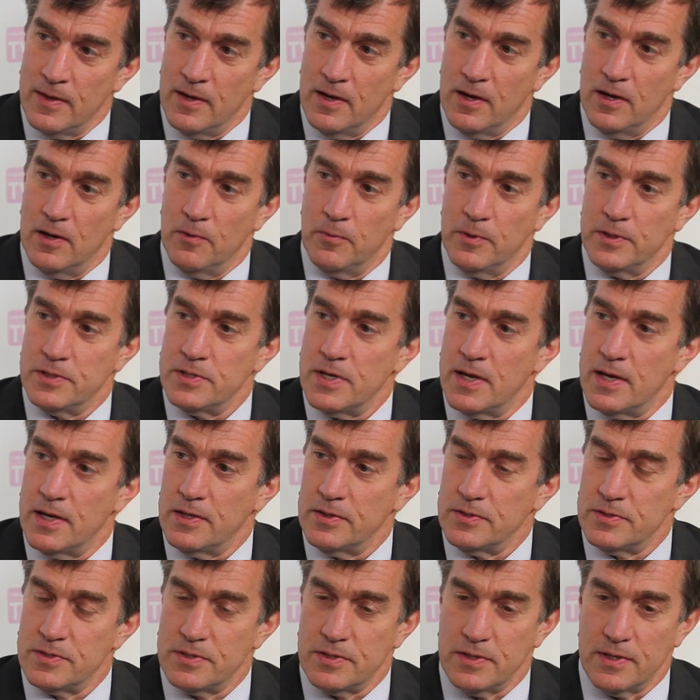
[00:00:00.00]
uh, which
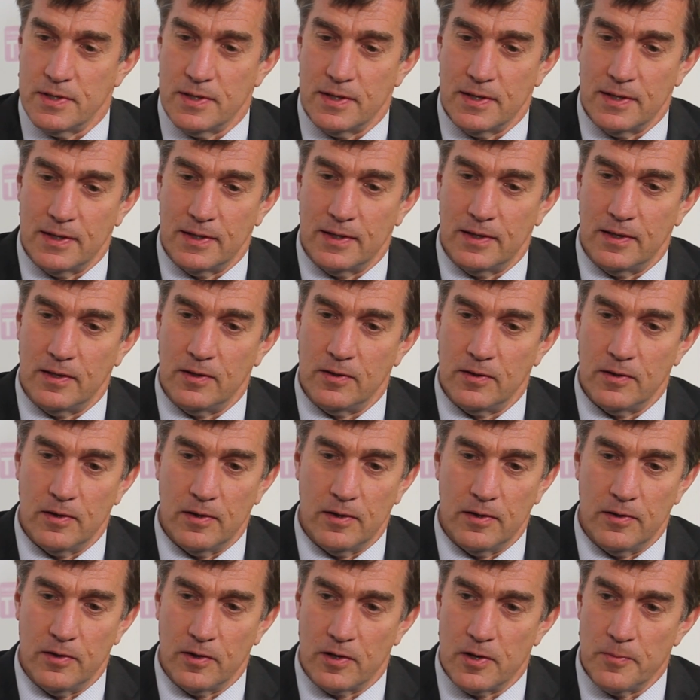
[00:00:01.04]
has uh,
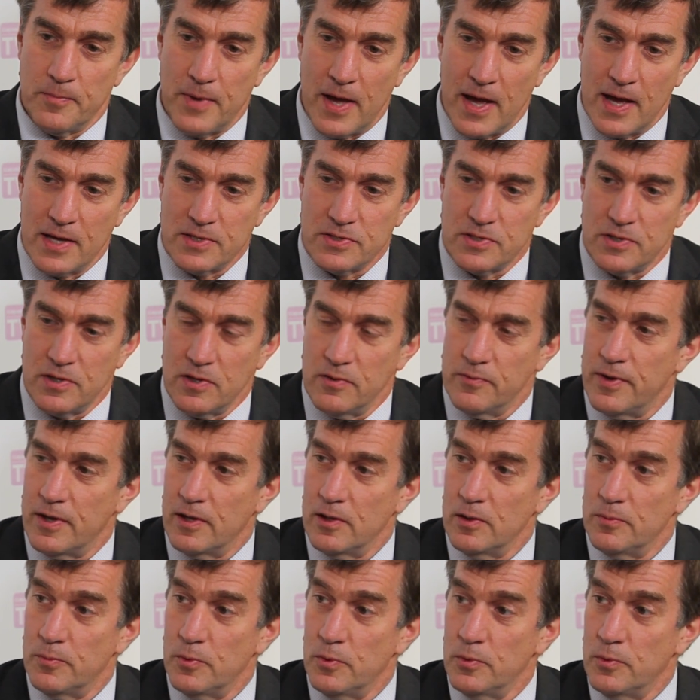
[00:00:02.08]
uh the capacity
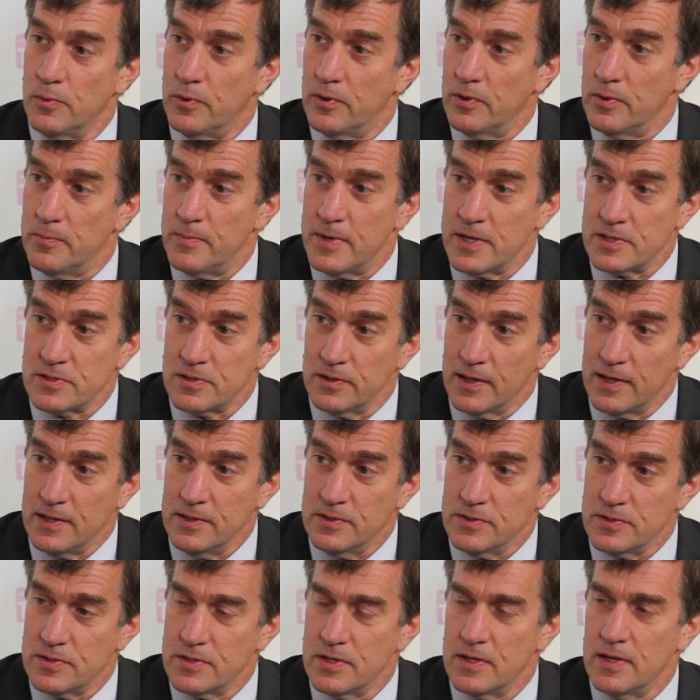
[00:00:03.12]
available or the best
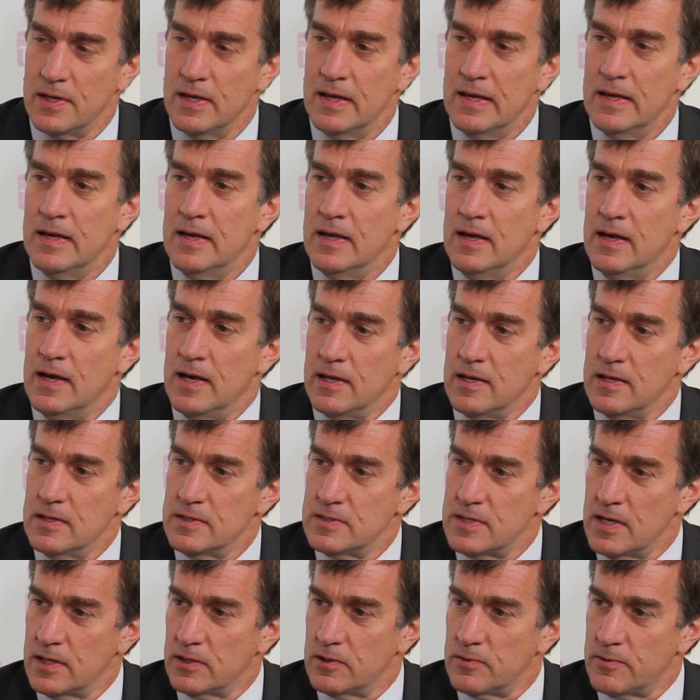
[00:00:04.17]
latency, and you
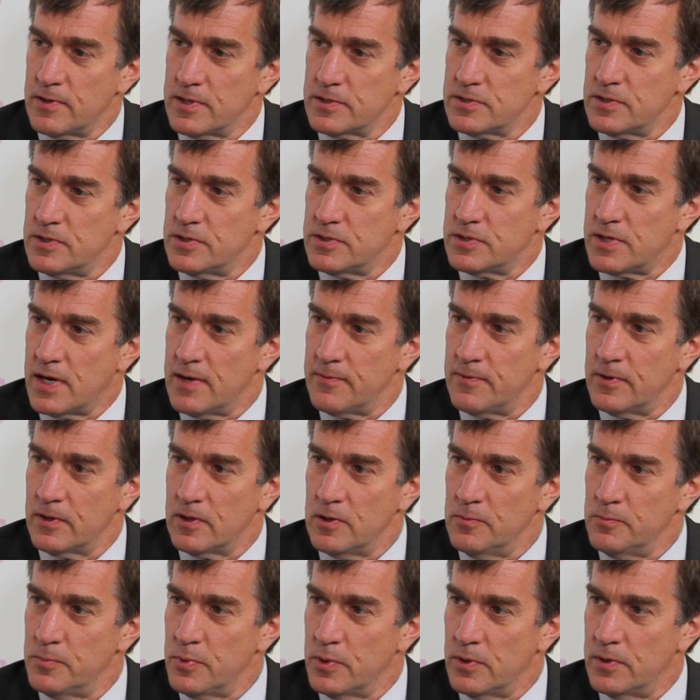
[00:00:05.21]
can take the rest of the
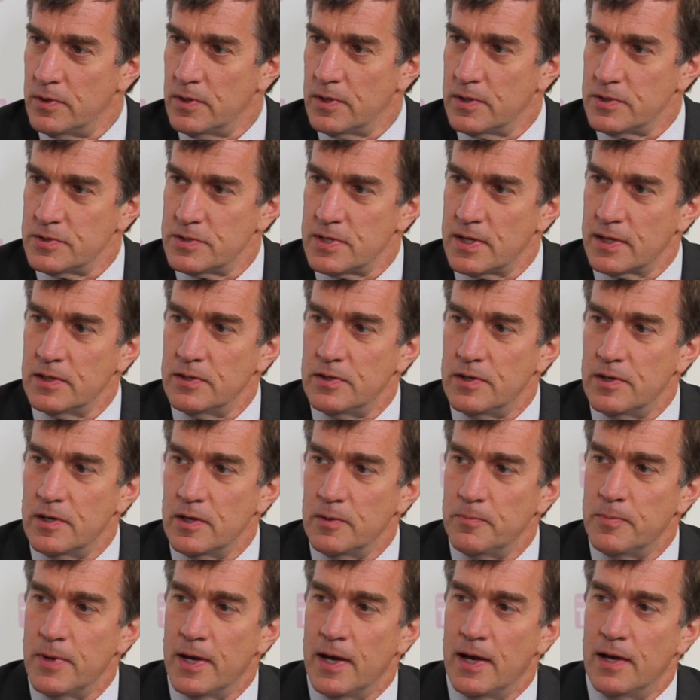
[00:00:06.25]
traffic and put it on a
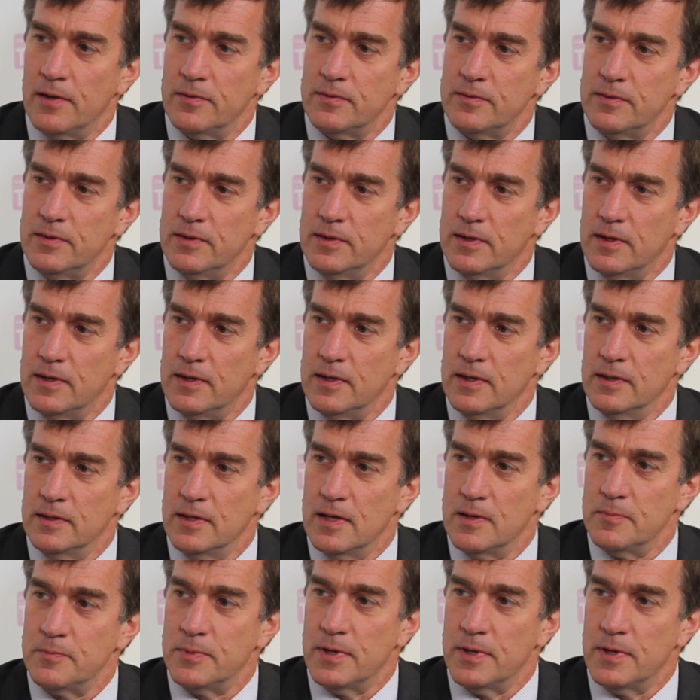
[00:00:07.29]
secondary path uh, in that